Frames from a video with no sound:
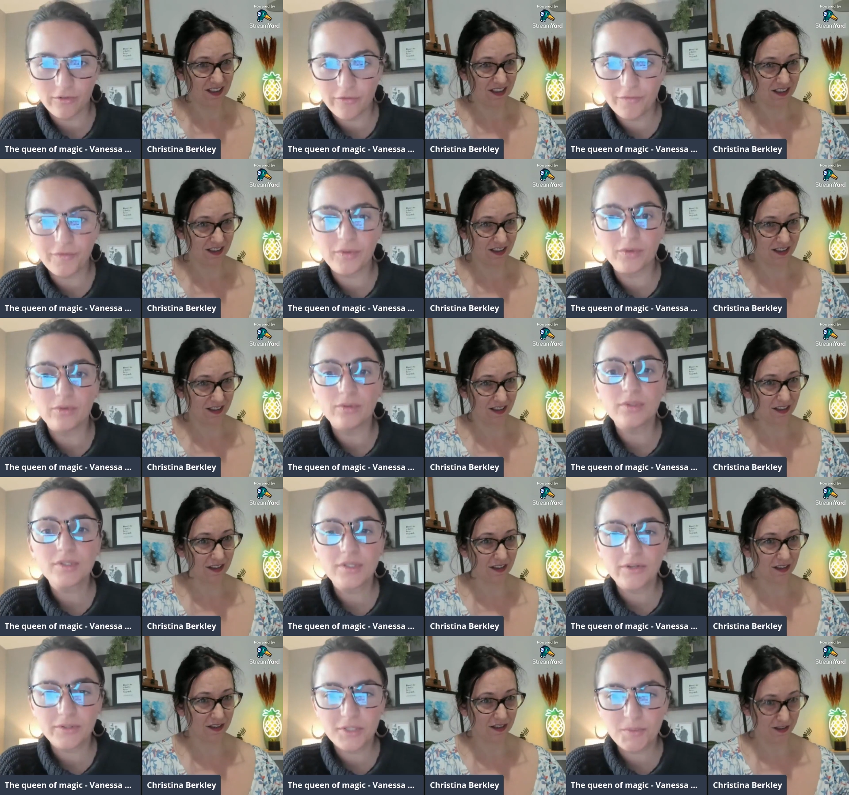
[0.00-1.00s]
Speaker 1: fuel,
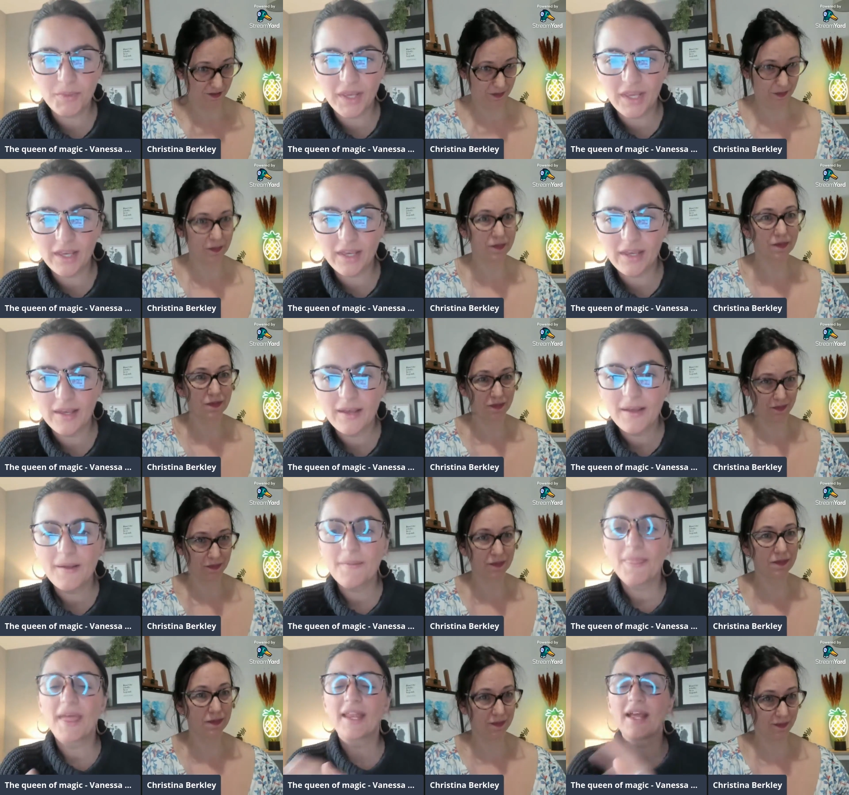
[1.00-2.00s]
so to speak.
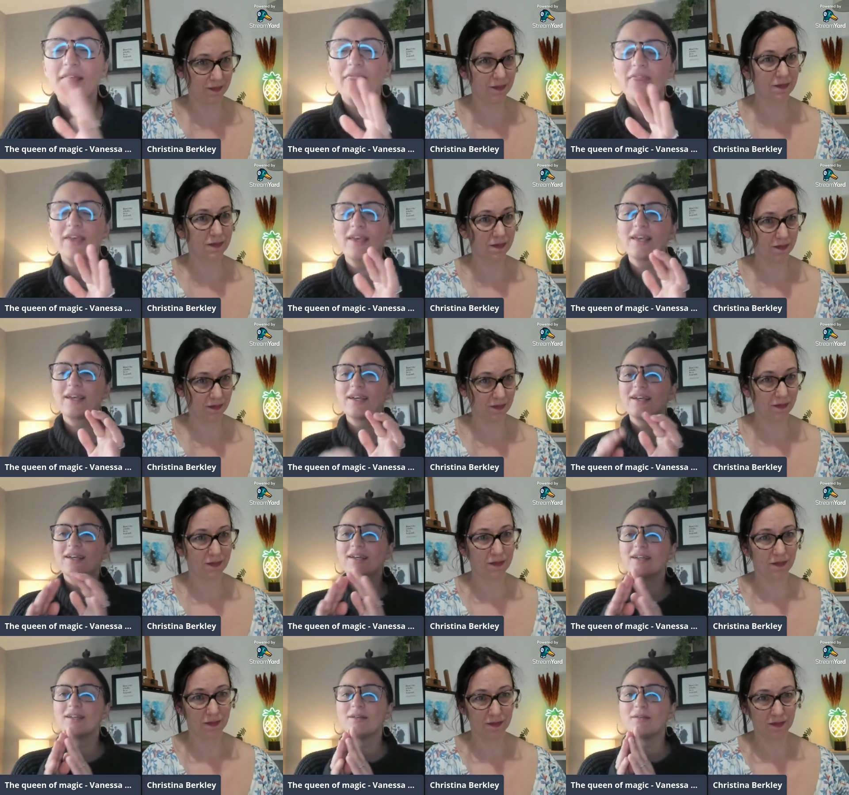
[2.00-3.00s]
And mm-hmm. I think,
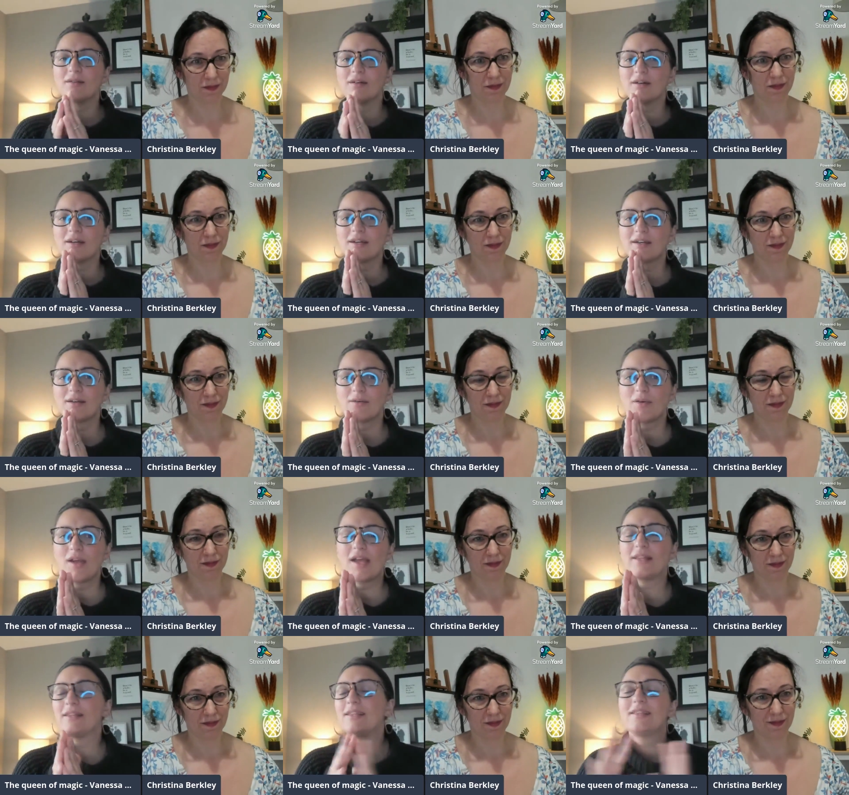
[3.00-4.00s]

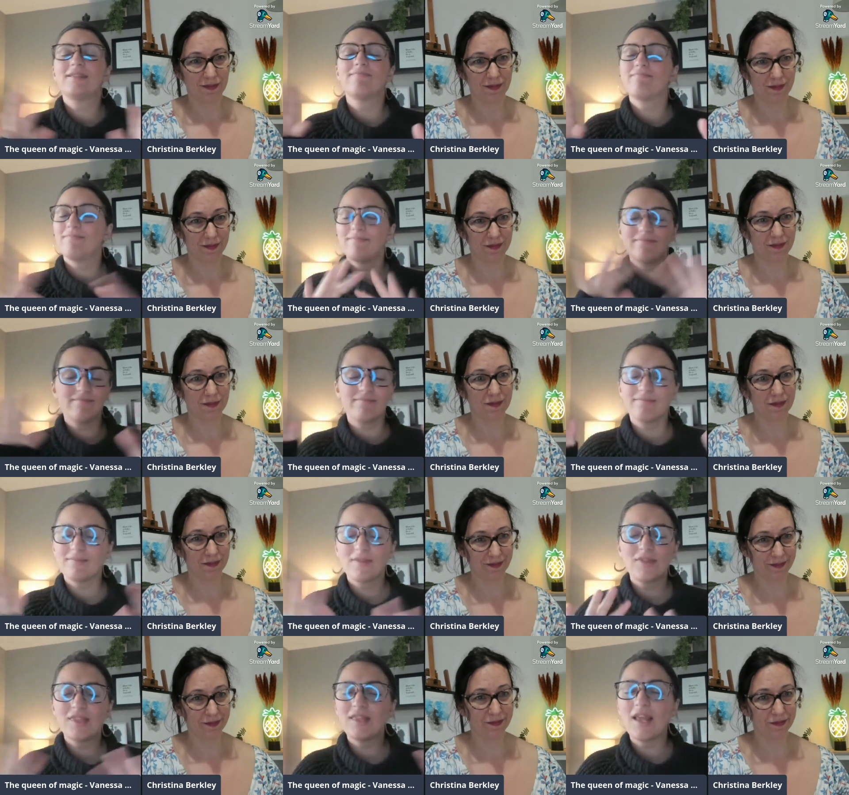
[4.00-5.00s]
and
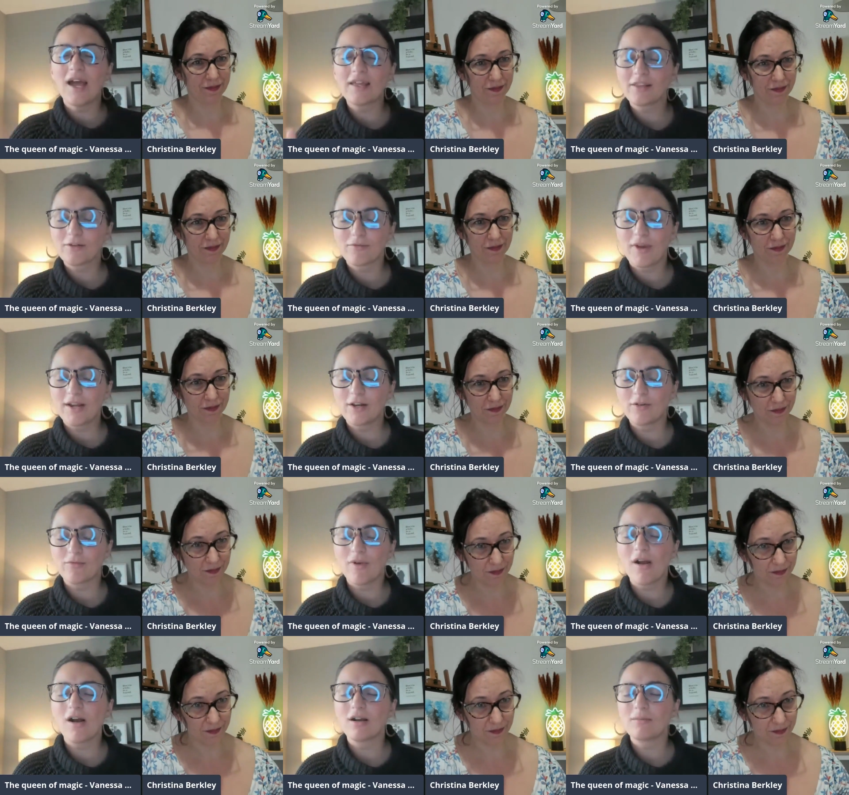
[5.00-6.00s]
neither right or
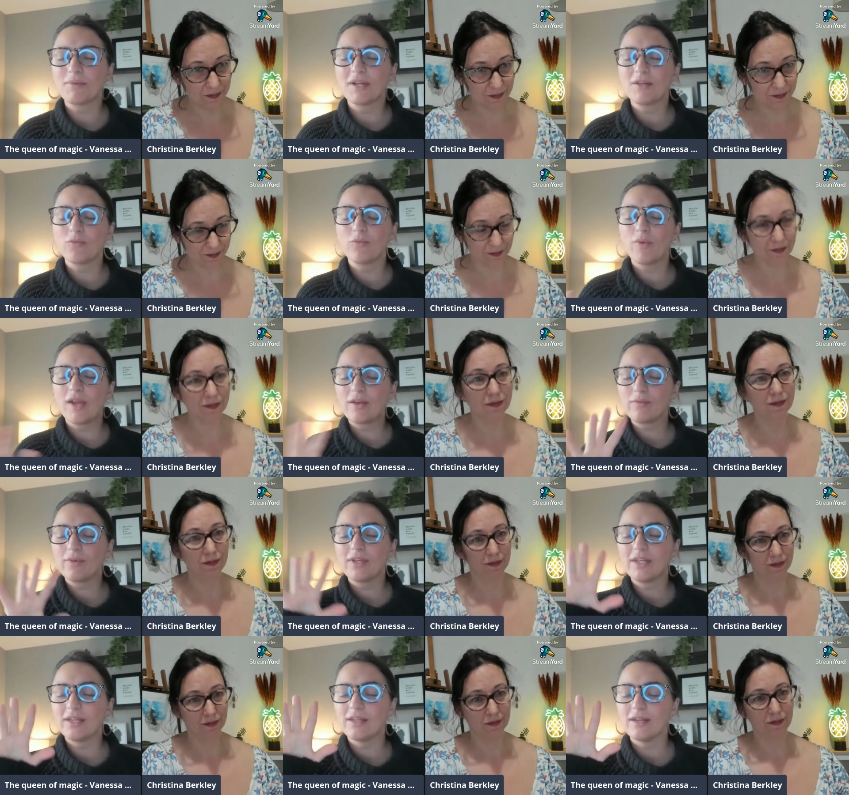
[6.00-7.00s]
wrong, but when
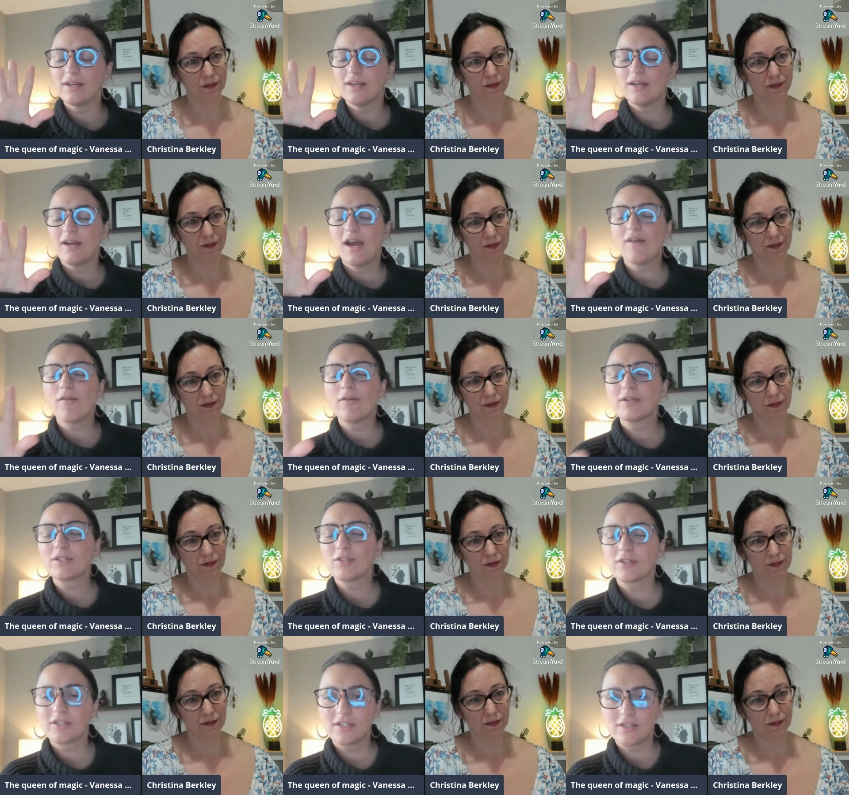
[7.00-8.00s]
we, I've always
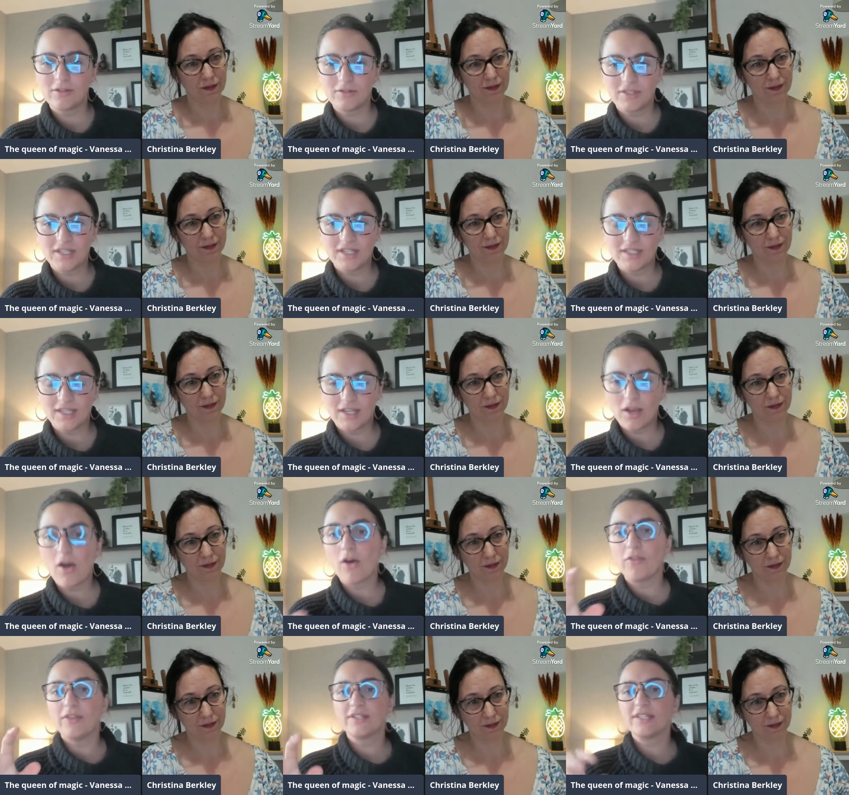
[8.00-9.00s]
looked at those things like,
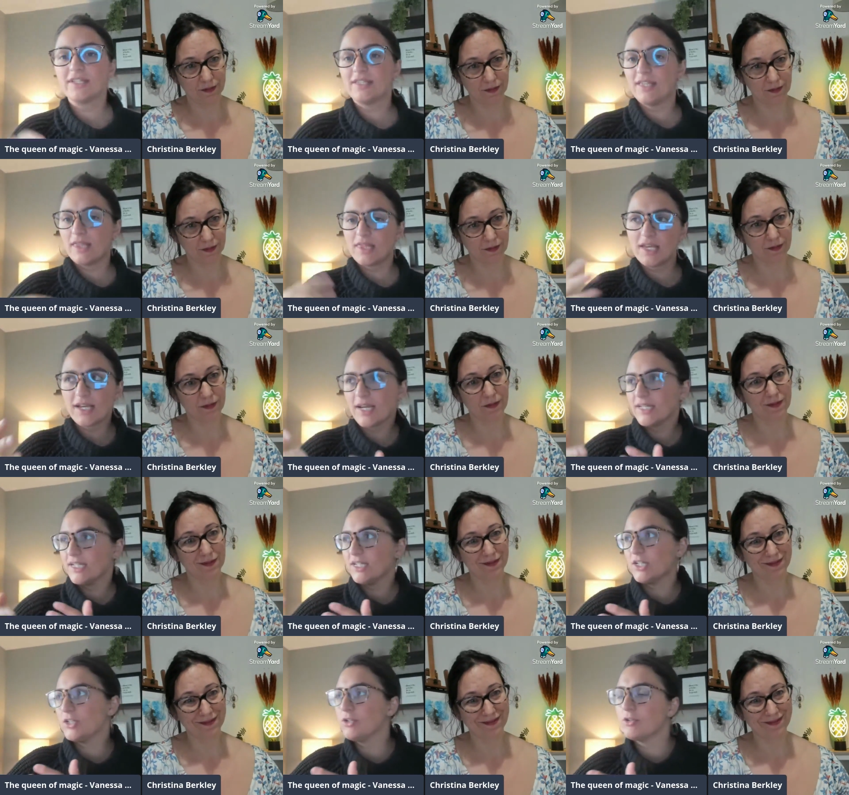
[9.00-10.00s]
oh, this is the thing I
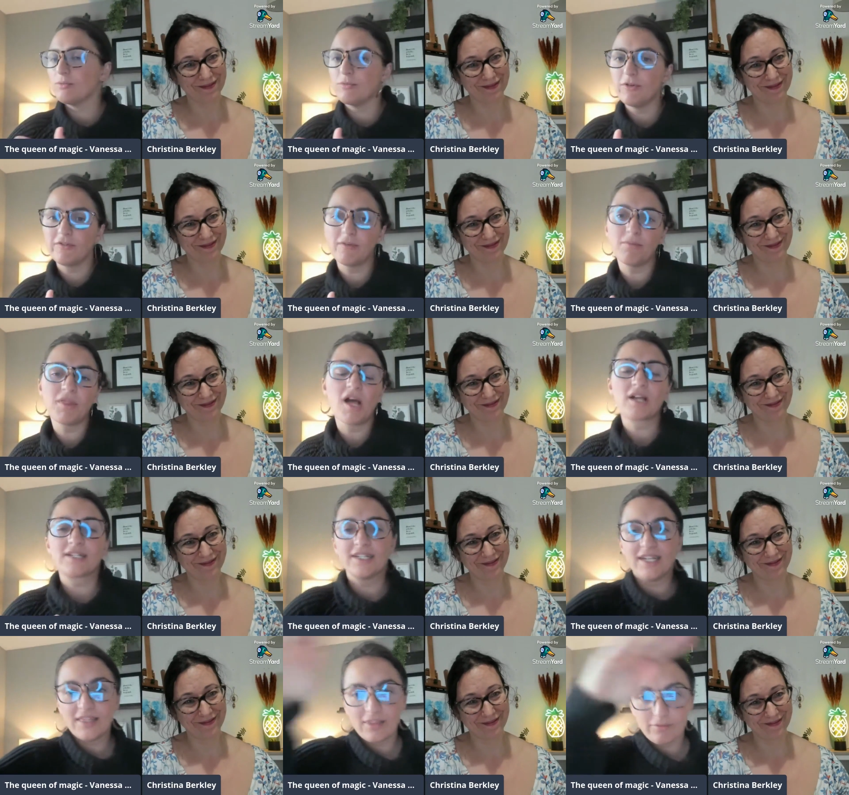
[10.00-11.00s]
need to do to move the block
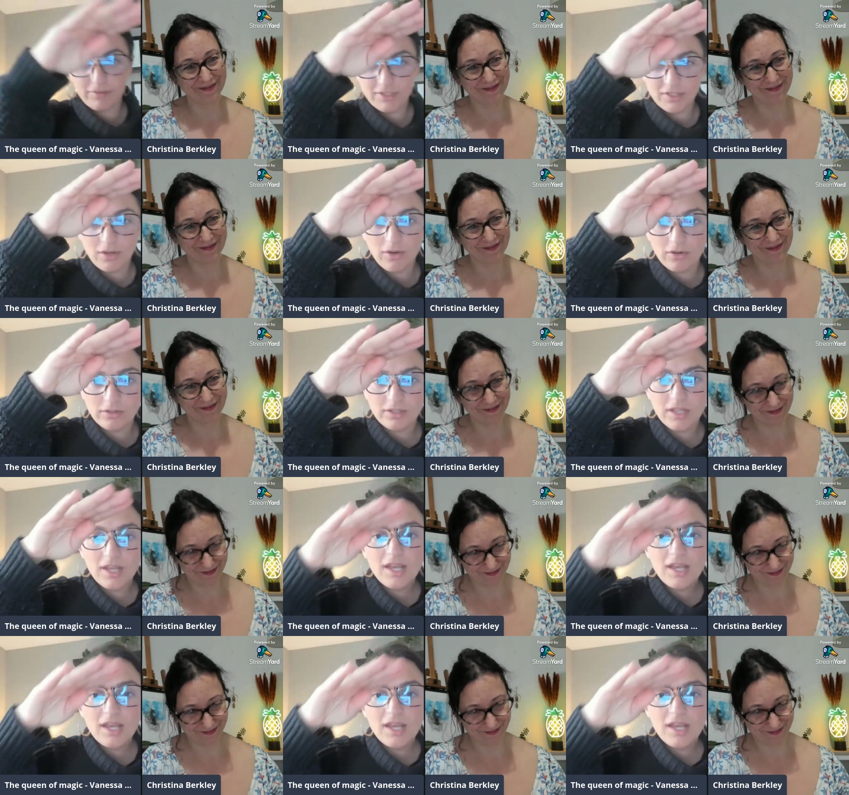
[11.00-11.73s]
to get the result.